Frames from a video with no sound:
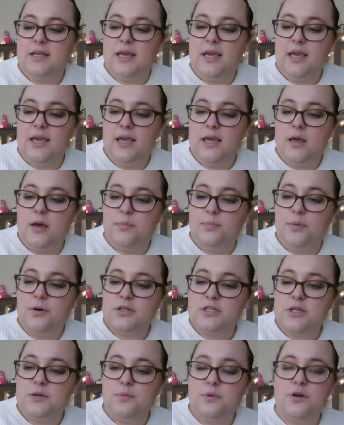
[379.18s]
the
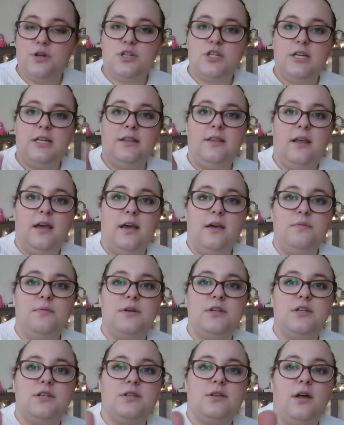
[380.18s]
body wash in there,
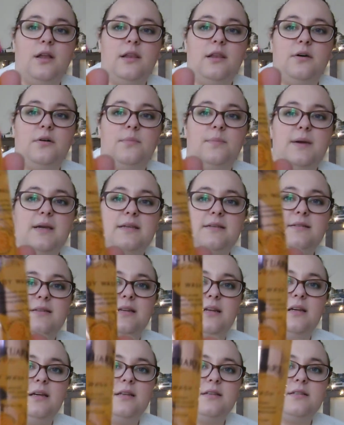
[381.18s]
which has got little bits
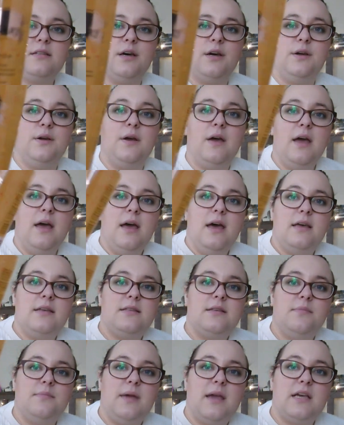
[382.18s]
in it, so
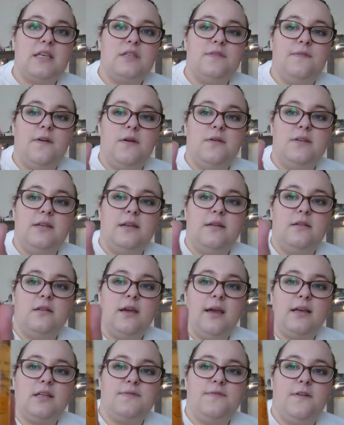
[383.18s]
some
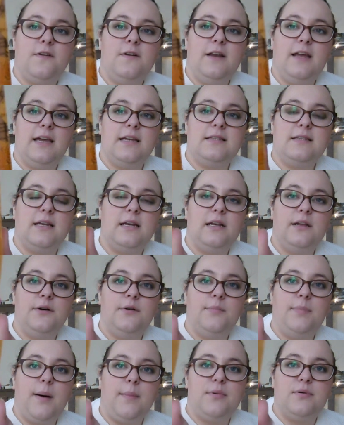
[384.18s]
exfoliating
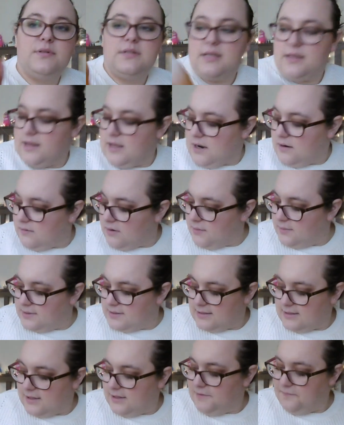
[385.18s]
little bubbles in there, I
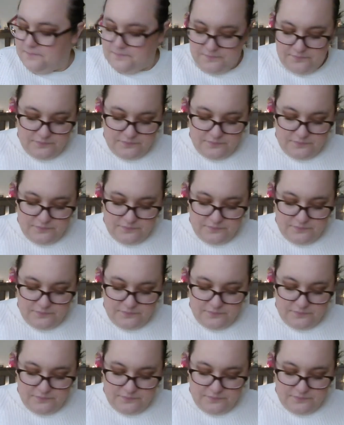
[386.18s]
would say.